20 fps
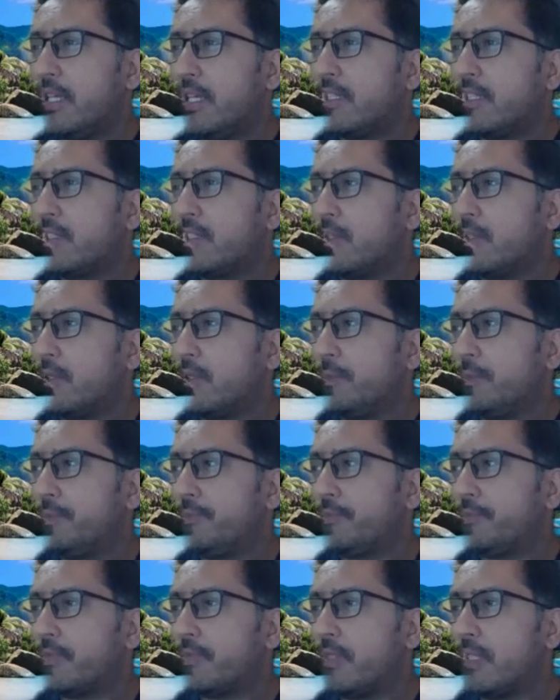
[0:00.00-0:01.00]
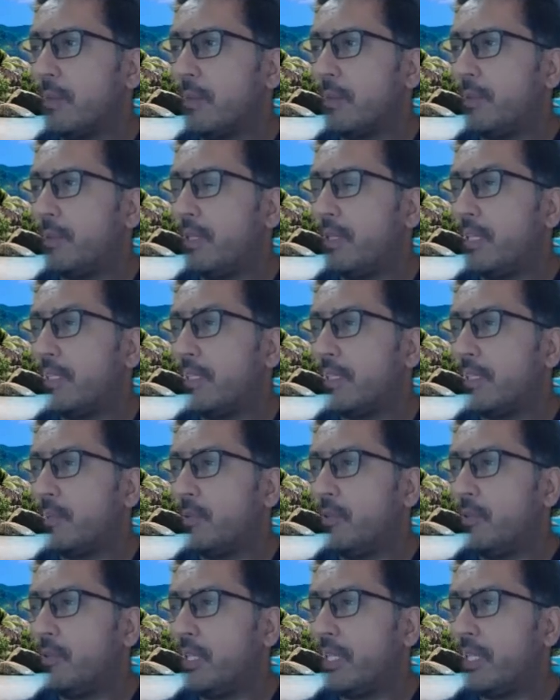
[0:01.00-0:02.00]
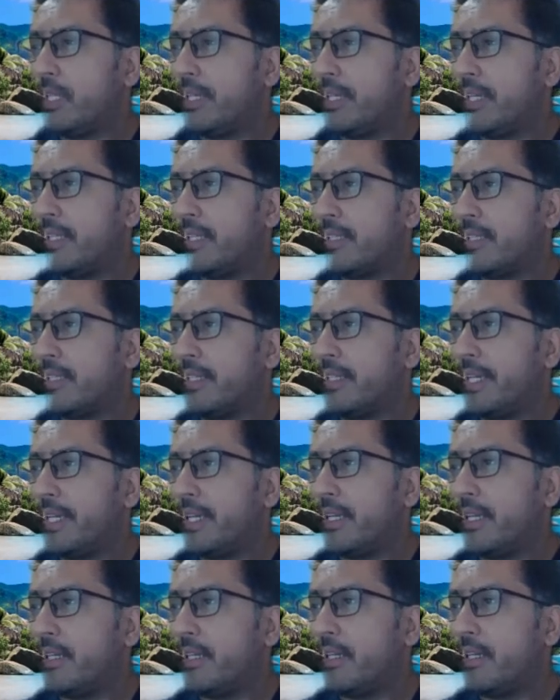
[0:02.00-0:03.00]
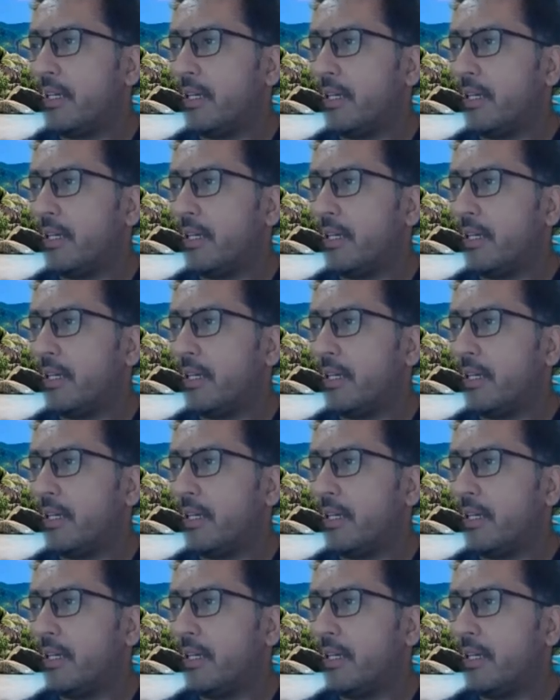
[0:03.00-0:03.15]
So the DWD can designate an